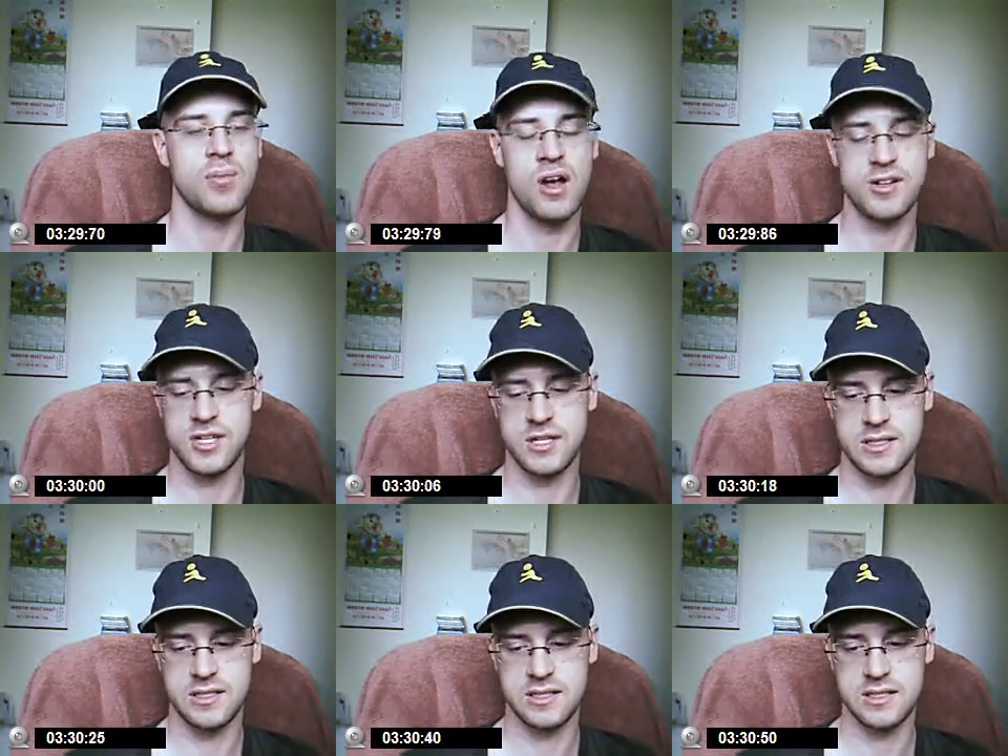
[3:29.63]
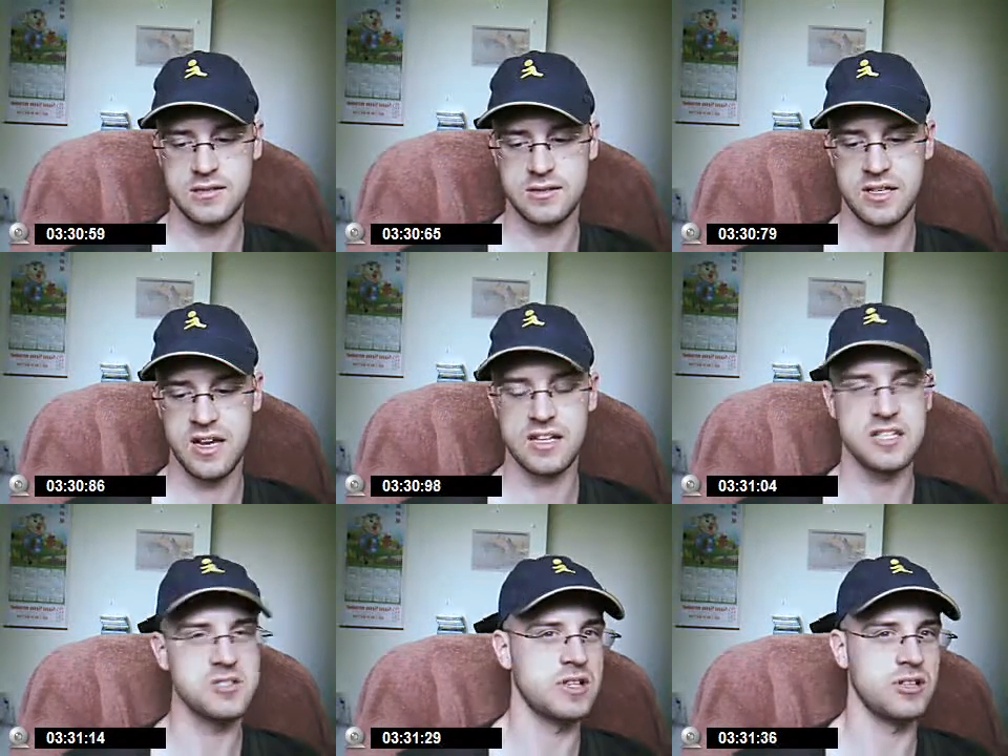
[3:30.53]
project, it kind of
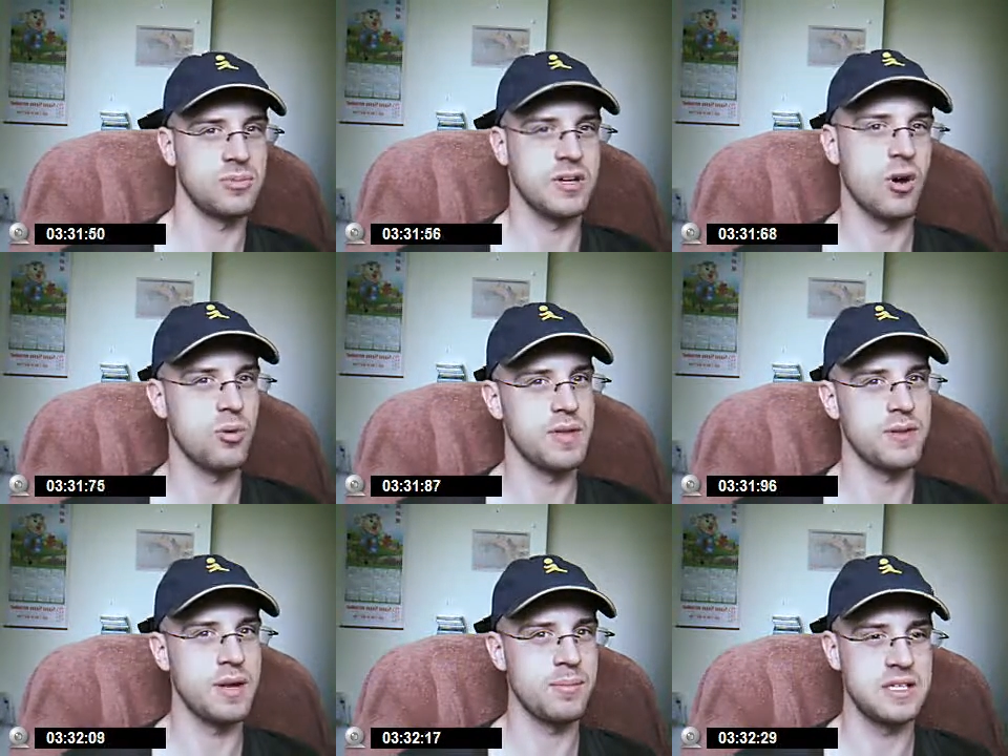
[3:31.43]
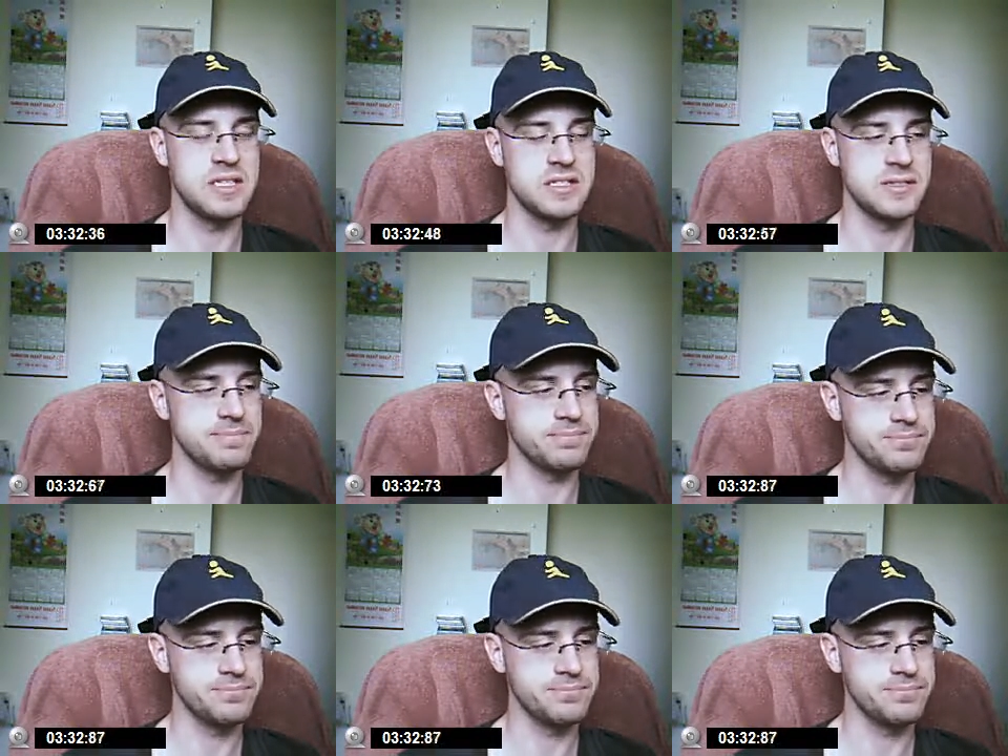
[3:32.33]
gives me a little bit of hope that it might be decent.